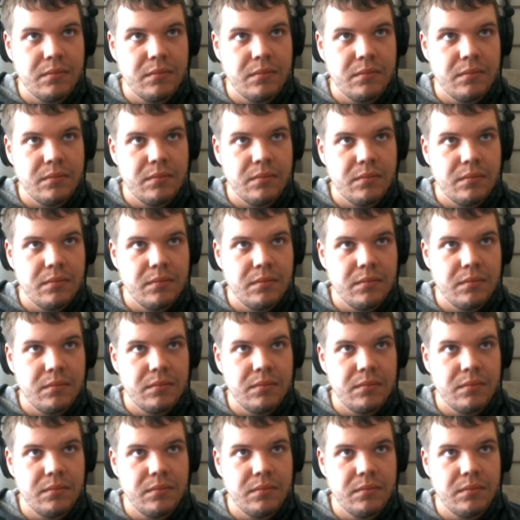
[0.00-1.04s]

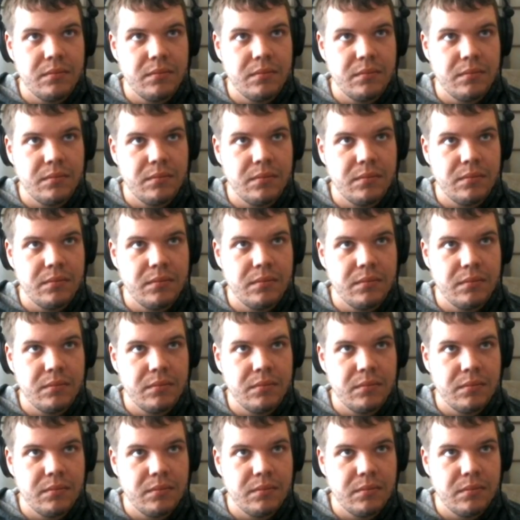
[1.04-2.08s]

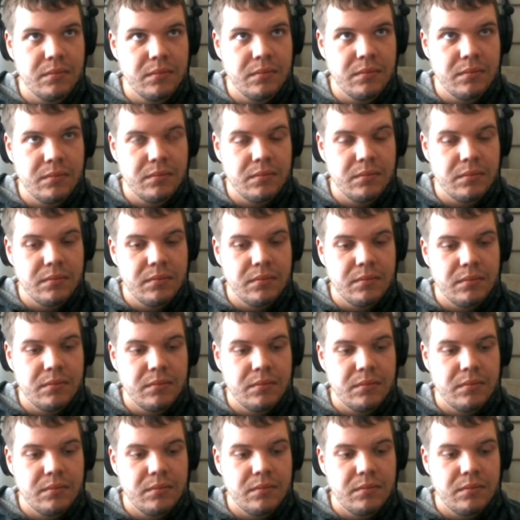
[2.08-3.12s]

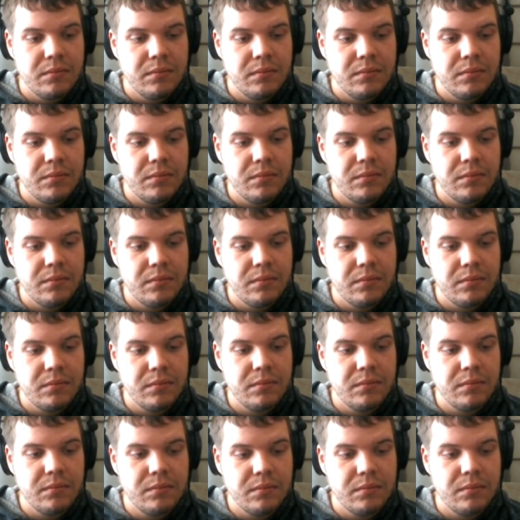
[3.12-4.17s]

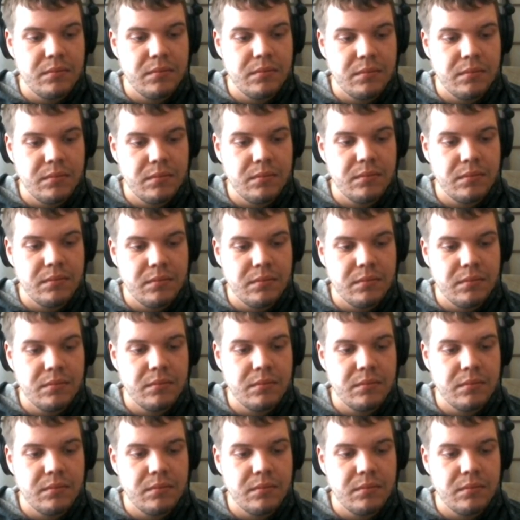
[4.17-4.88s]
No words are spoken by the person on screen.